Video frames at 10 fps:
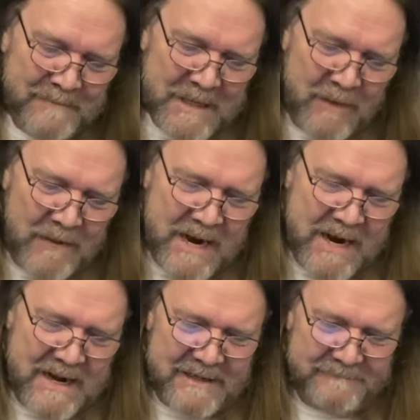All
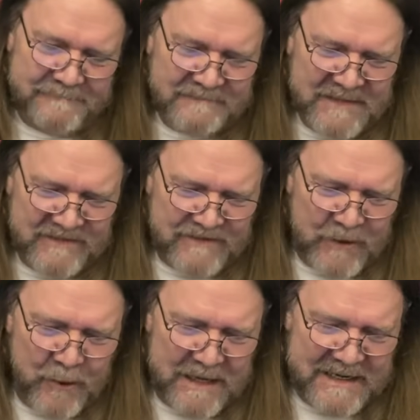right, let's
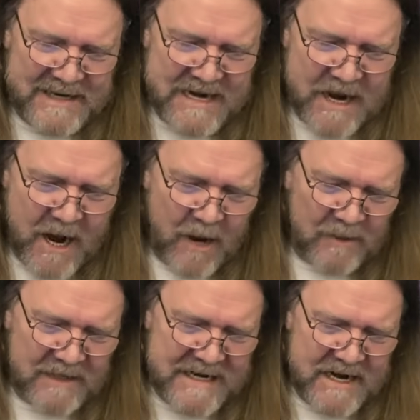do it. Leo,
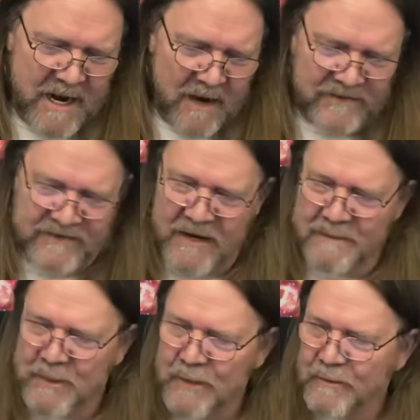Leo,
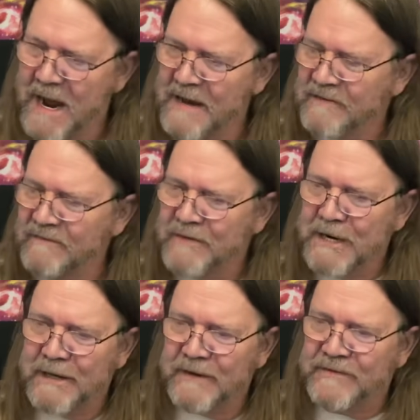Sun, Moon, Rising,
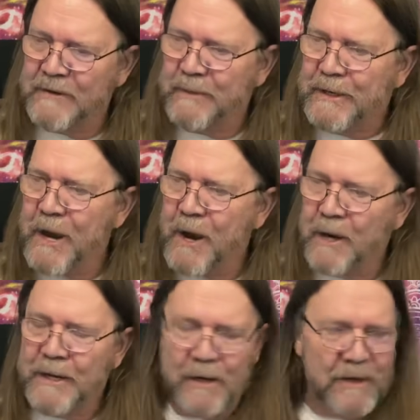Venus. Here we go. A
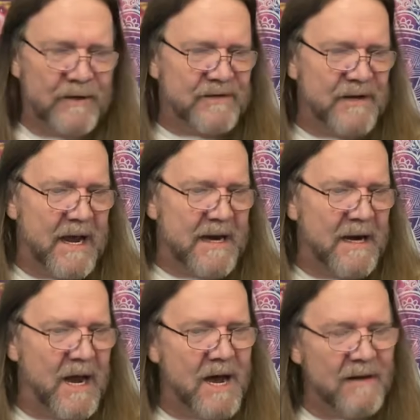little look-see at
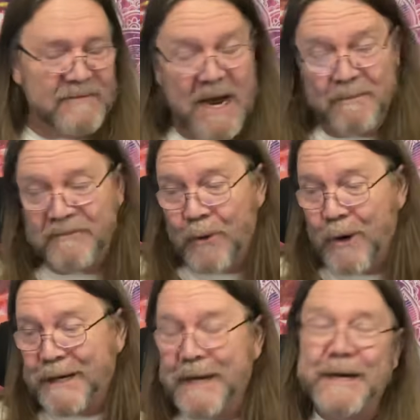love. Now, before
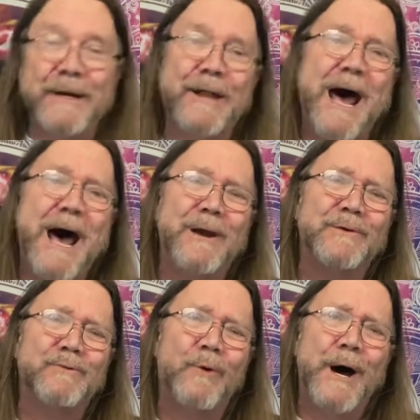I get into that
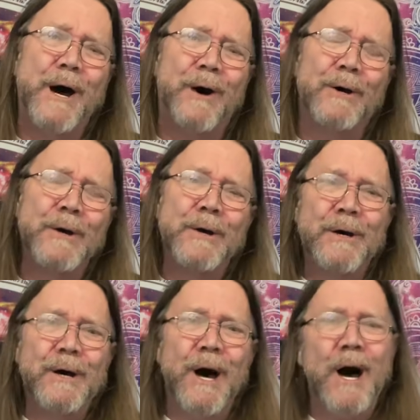as well,
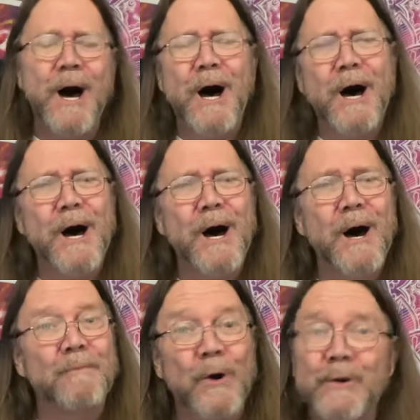
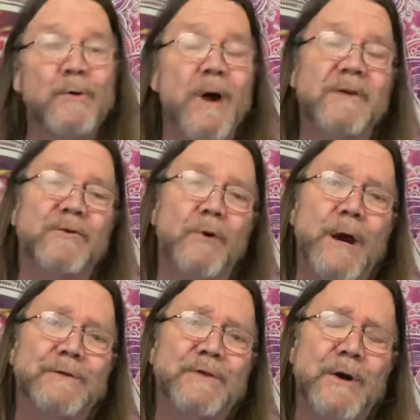uh, Mercury
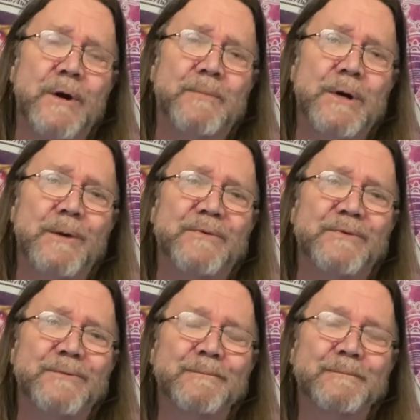retrogrades here, peeps.